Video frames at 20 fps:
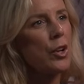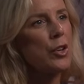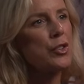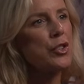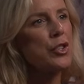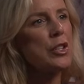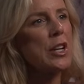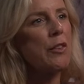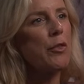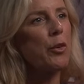
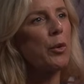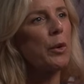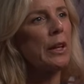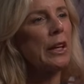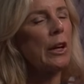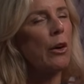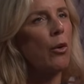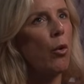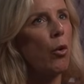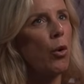So you never
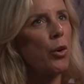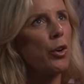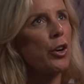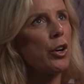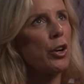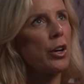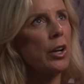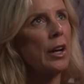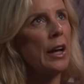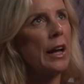really
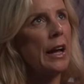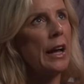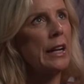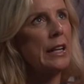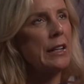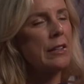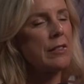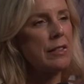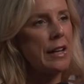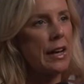ordered
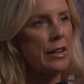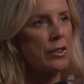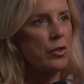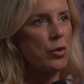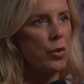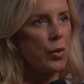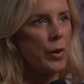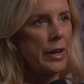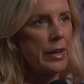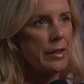any sex
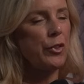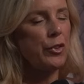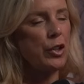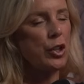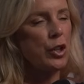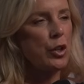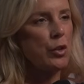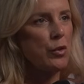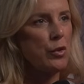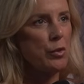toys to
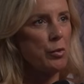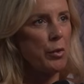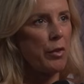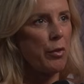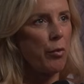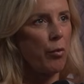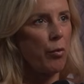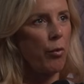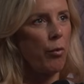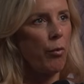use
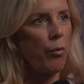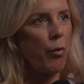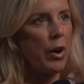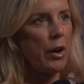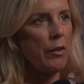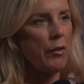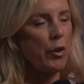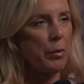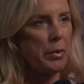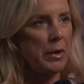with one
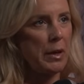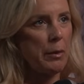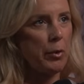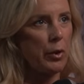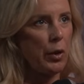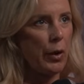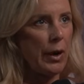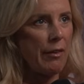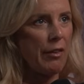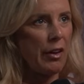of your people
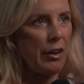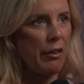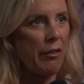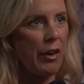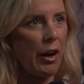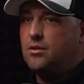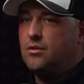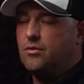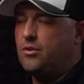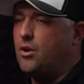you're having an
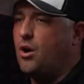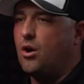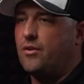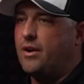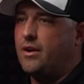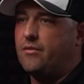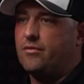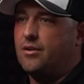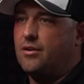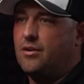affair with? No,
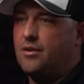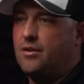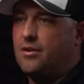never.